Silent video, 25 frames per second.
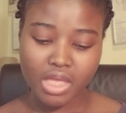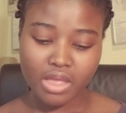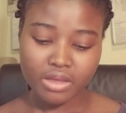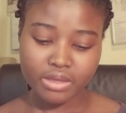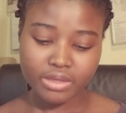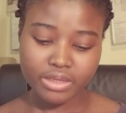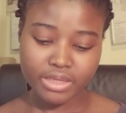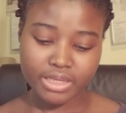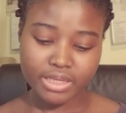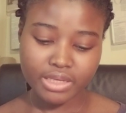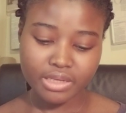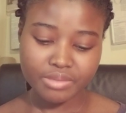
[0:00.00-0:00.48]

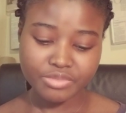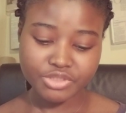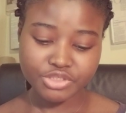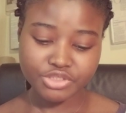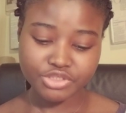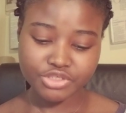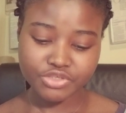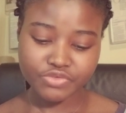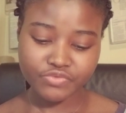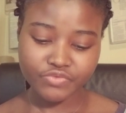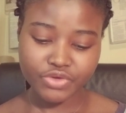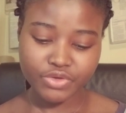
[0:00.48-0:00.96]
okay, let me
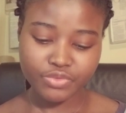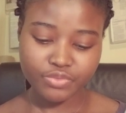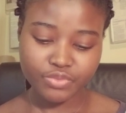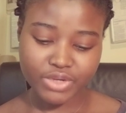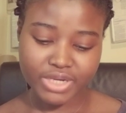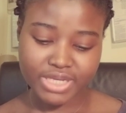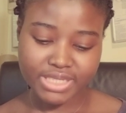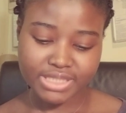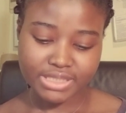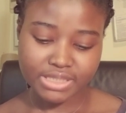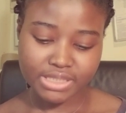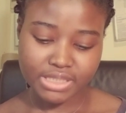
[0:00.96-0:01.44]
just read what
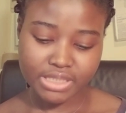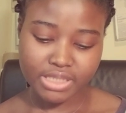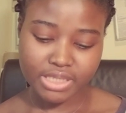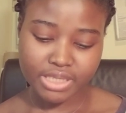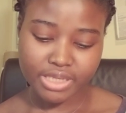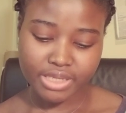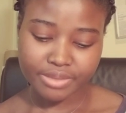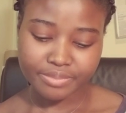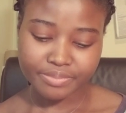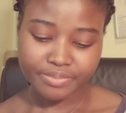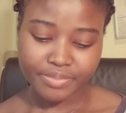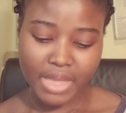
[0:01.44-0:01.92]
I see
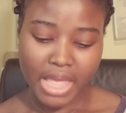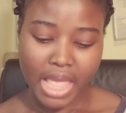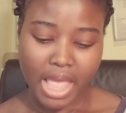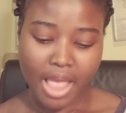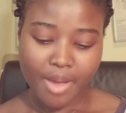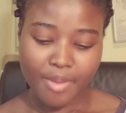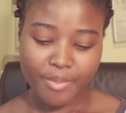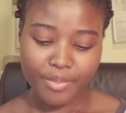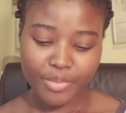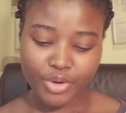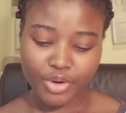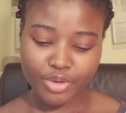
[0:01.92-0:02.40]
here.
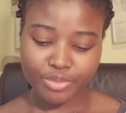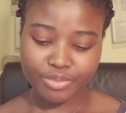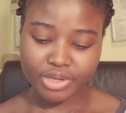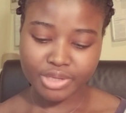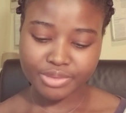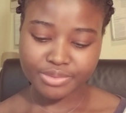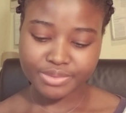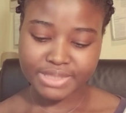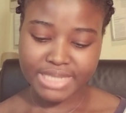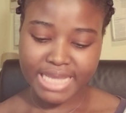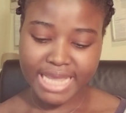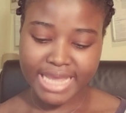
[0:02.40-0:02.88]

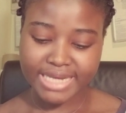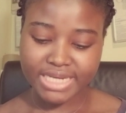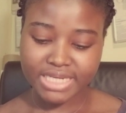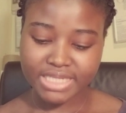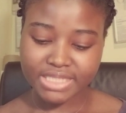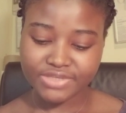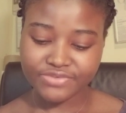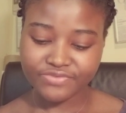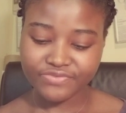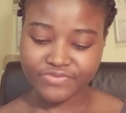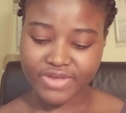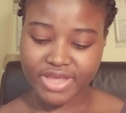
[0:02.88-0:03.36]
Problems
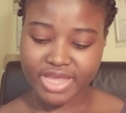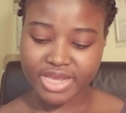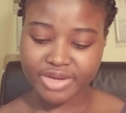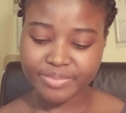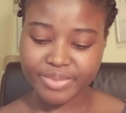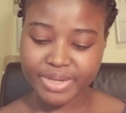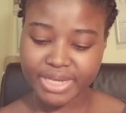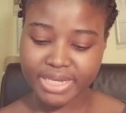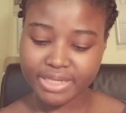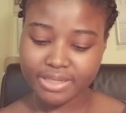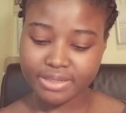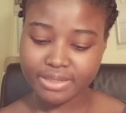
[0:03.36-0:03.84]
identified
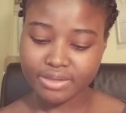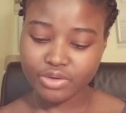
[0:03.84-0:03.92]
by